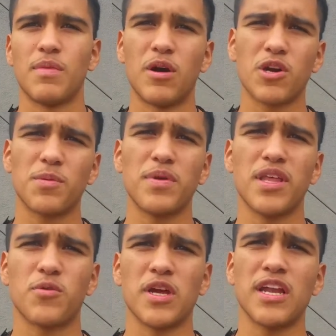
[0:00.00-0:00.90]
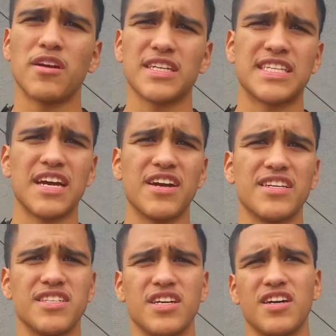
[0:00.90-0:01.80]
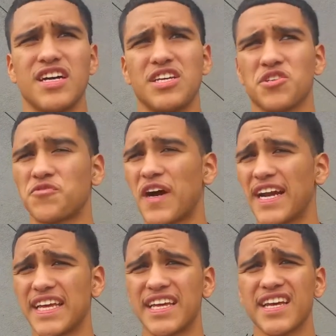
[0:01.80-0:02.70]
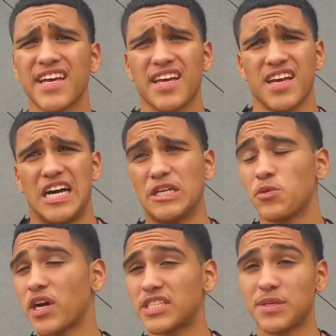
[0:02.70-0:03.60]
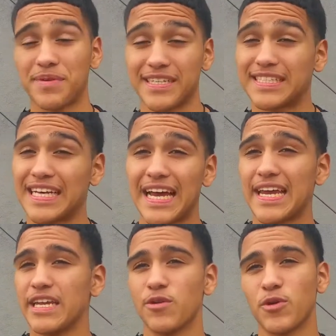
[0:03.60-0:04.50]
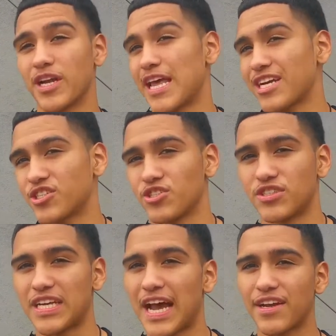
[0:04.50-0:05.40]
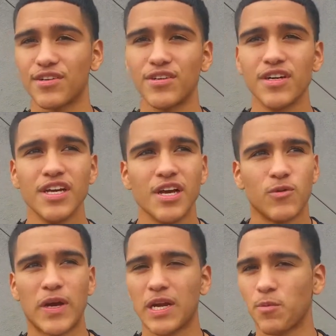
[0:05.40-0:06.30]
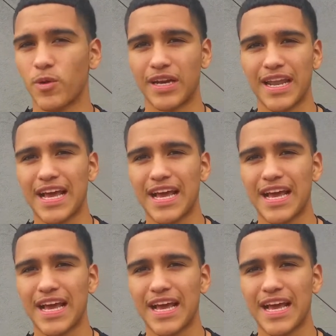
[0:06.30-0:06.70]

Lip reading: My older brother, Wendell Gutierrez, you know, he was fighting. I was watching him, excited. He won a national title, ring number one